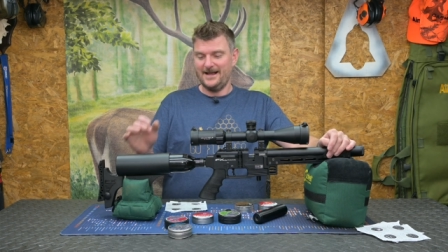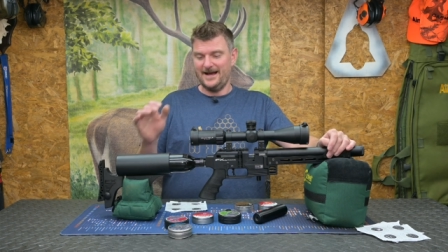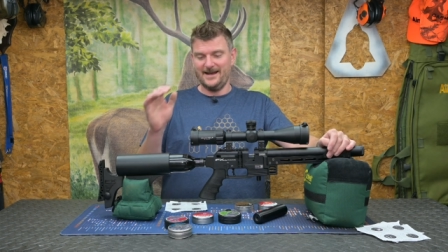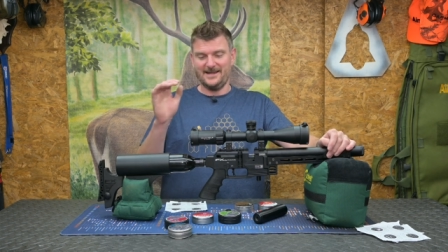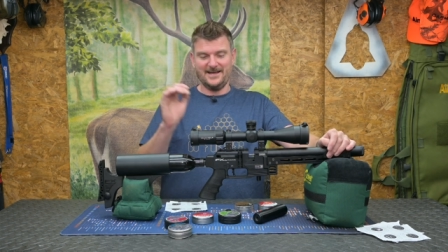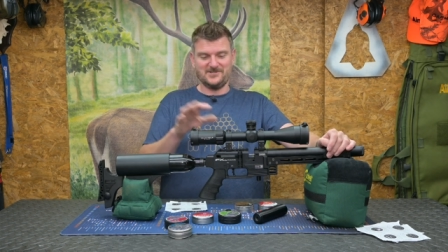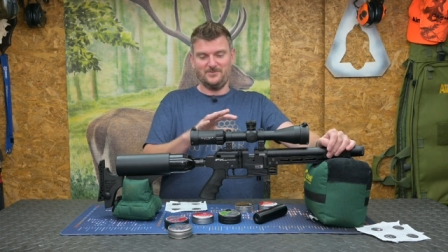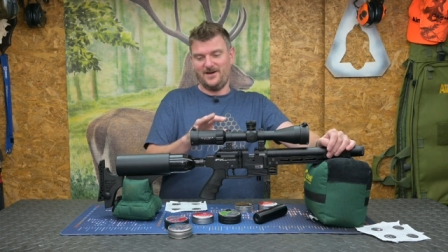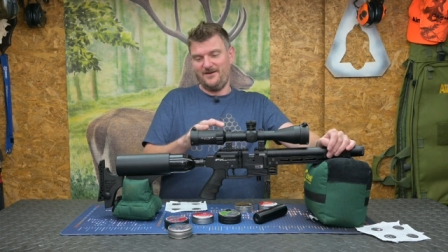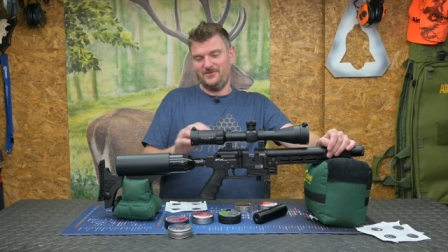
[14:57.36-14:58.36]
and get
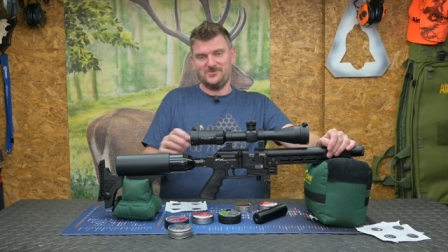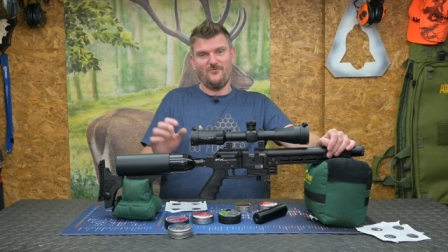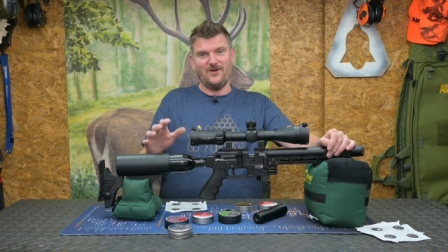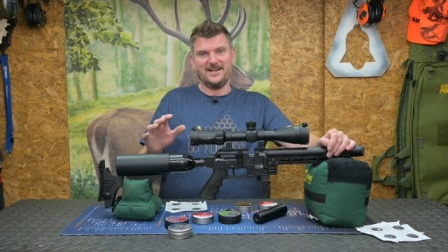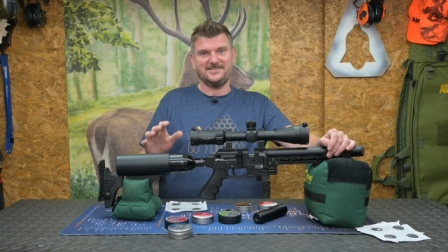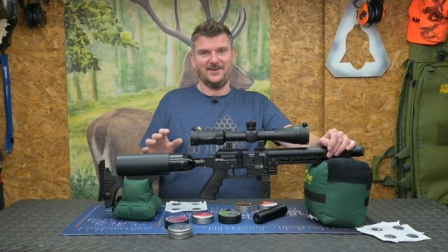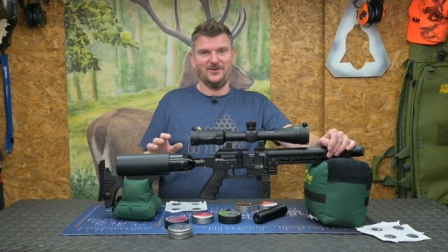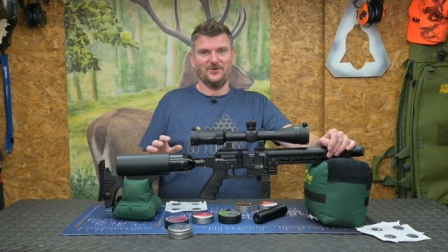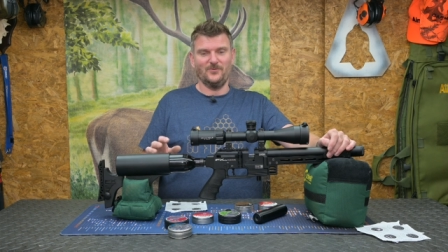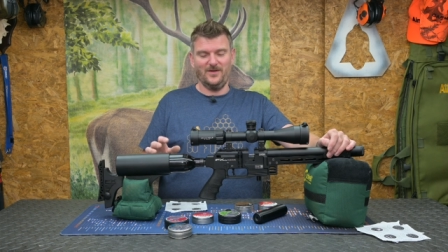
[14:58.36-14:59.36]
some night vision ratting
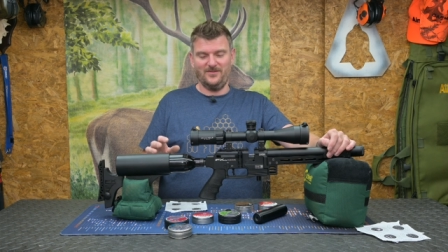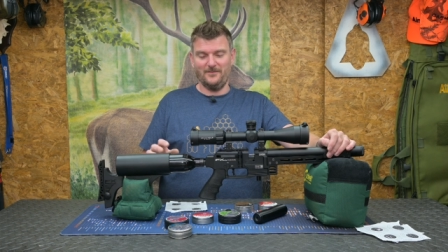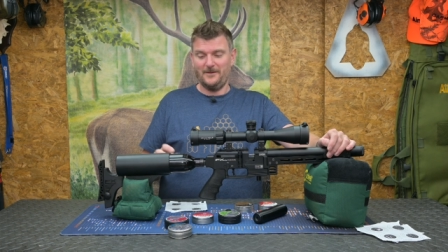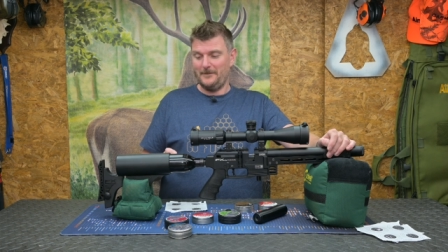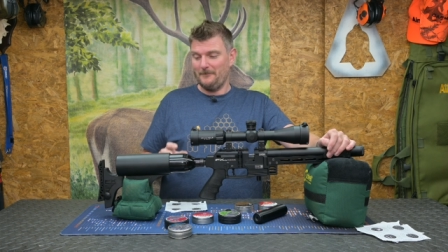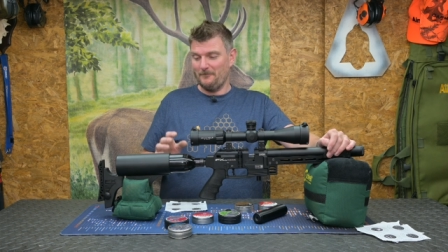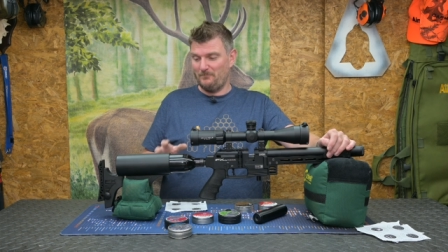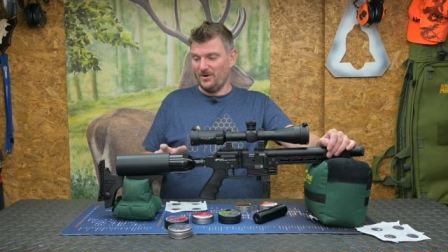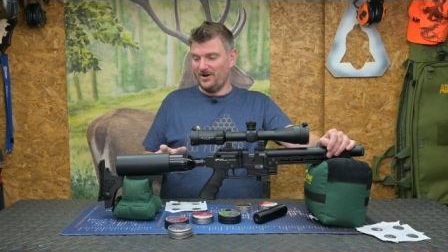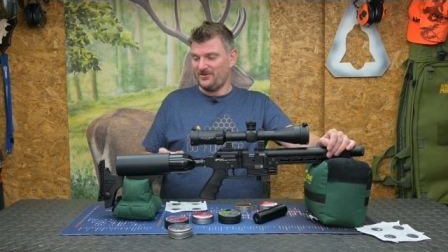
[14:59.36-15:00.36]
done with them.
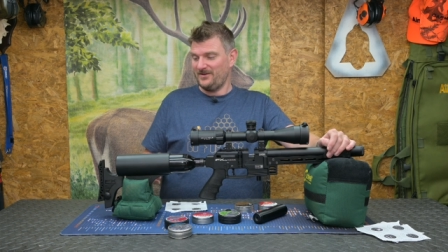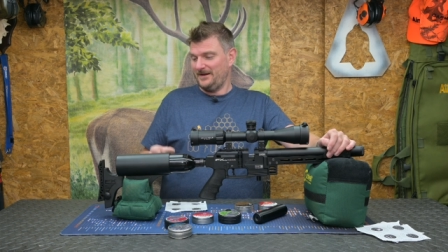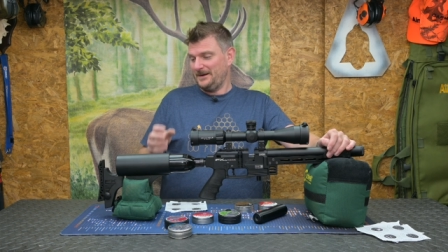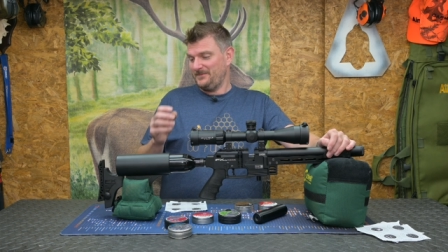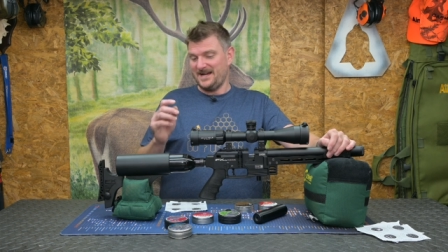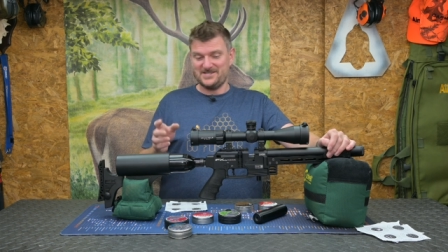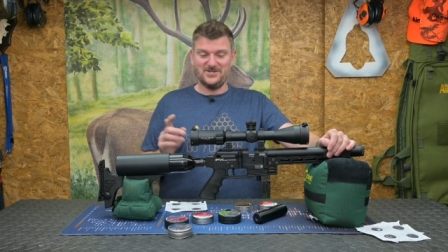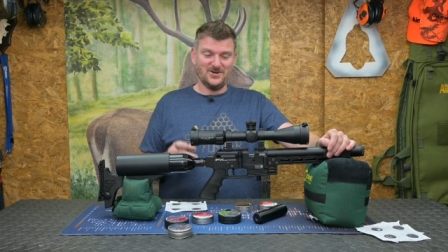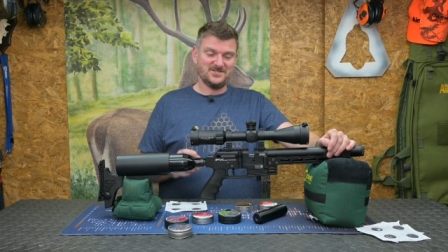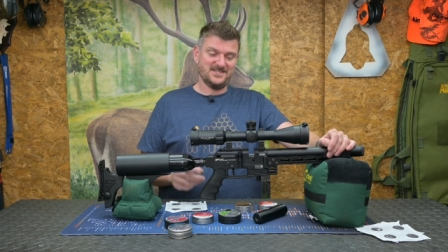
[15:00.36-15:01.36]
But that's
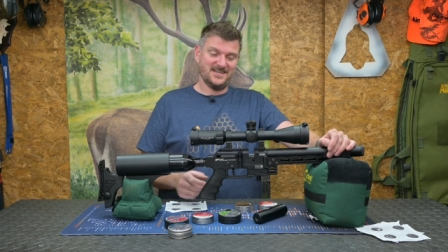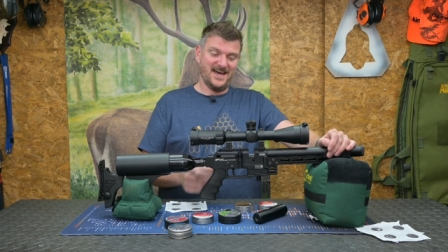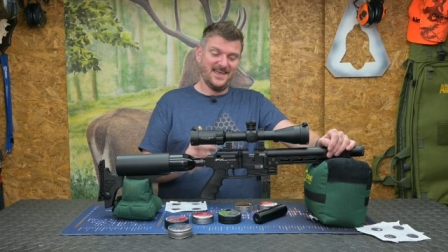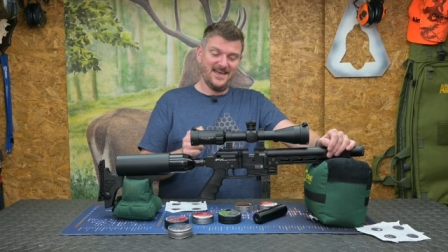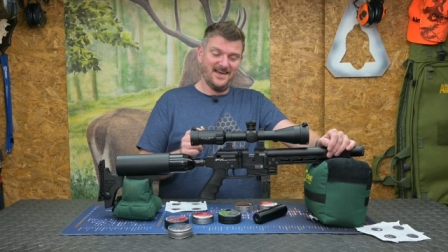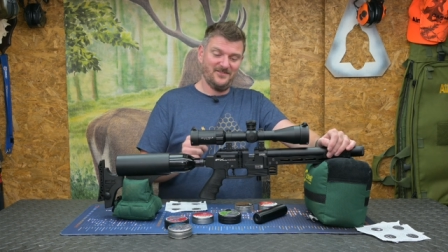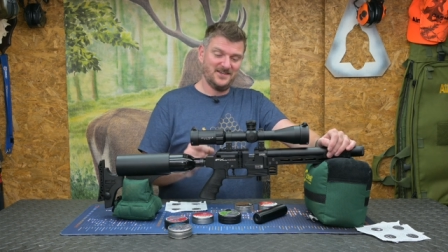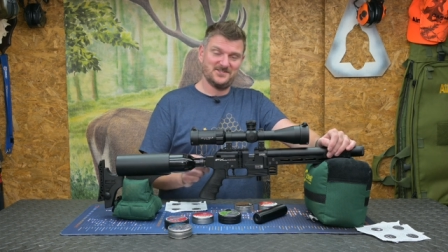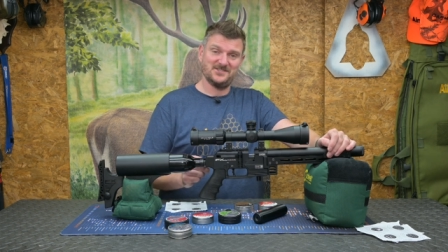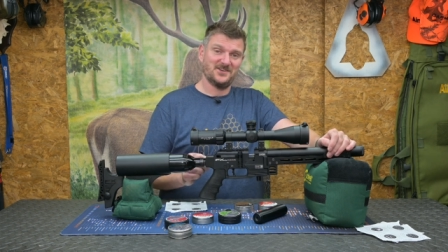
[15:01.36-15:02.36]
not to say
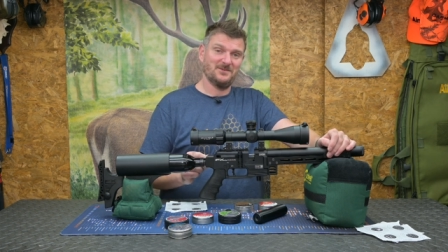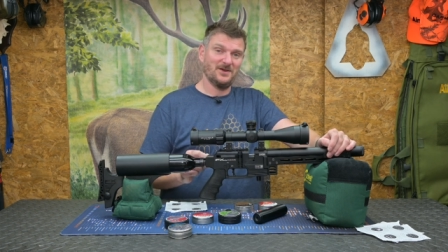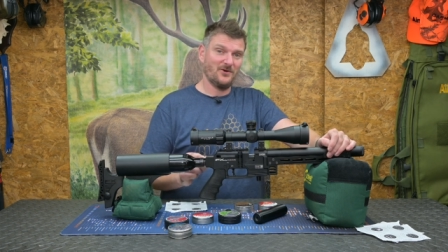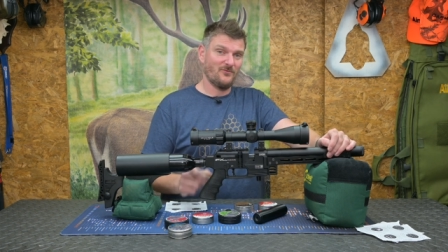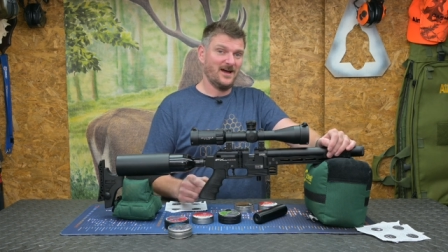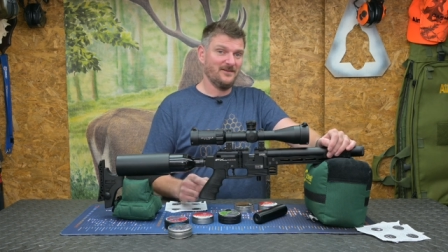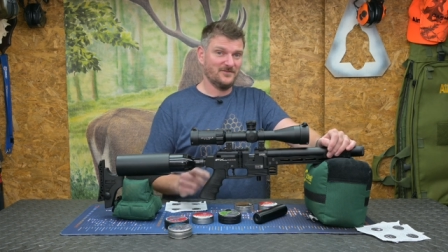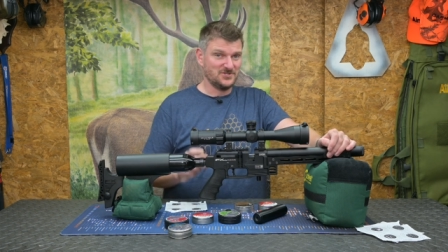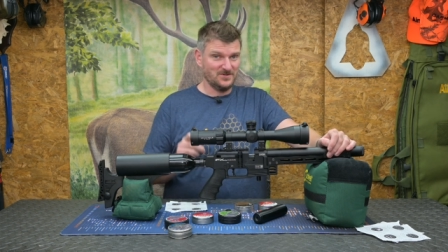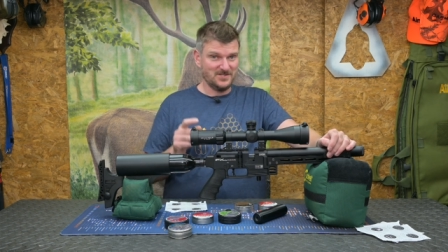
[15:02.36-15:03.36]
this isn't going to be great
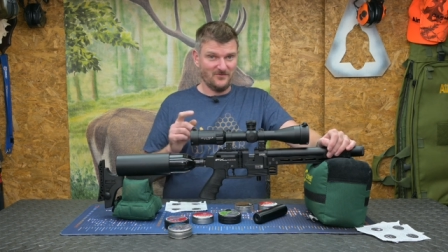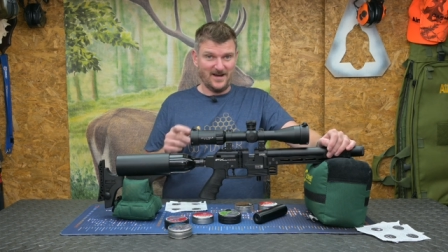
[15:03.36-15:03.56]
for shooting